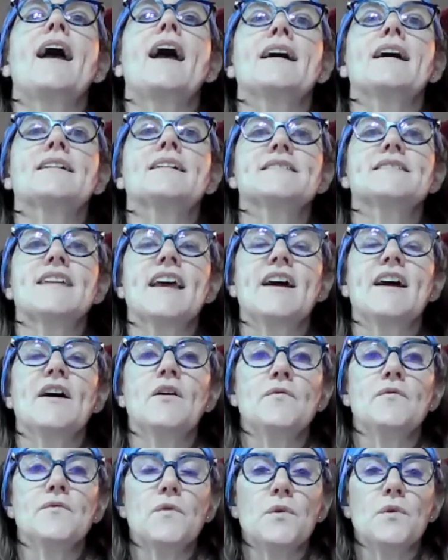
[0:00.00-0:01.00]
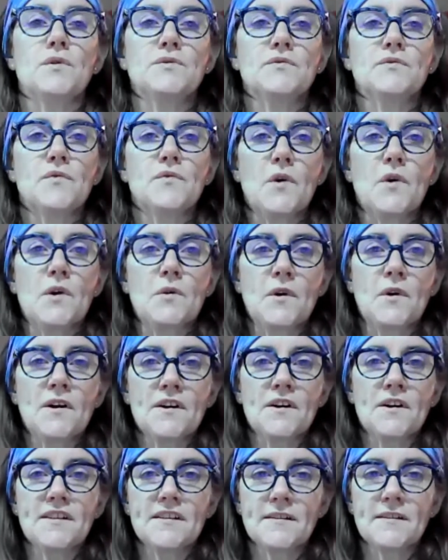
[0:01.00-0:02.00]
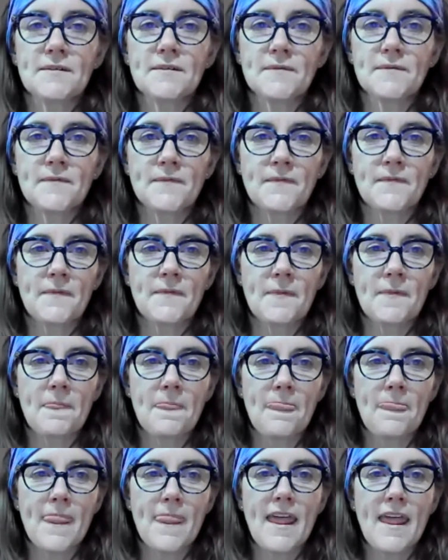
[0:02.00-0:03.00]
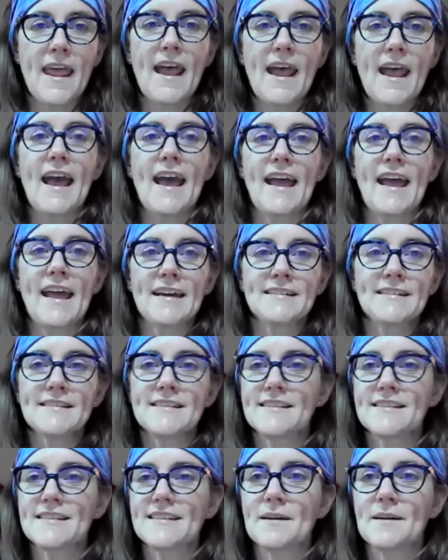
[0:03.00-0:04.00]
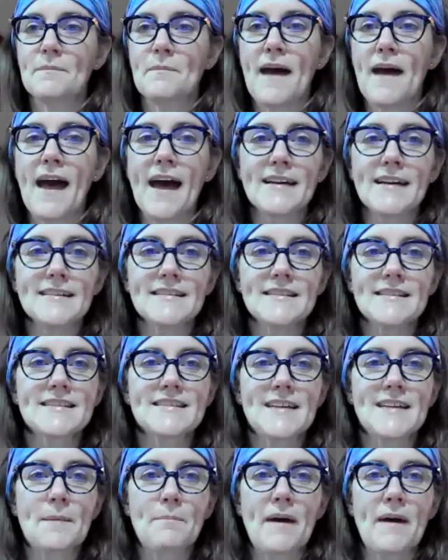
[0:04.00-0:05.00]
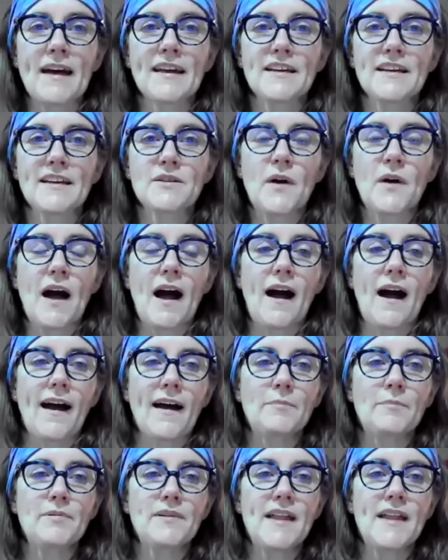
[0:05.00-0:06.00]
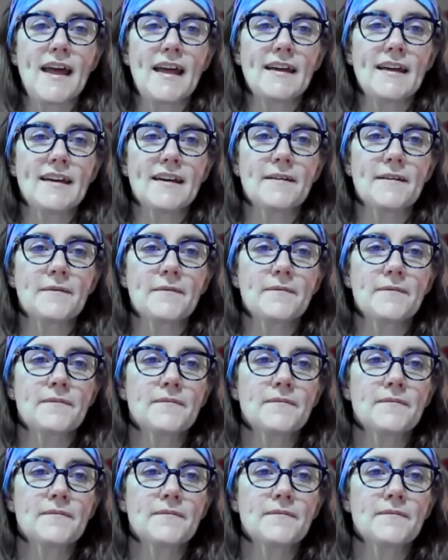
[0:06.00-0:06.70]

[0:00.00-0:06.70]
Exhale, fold forward. Hands to the mat, step back into a high plank.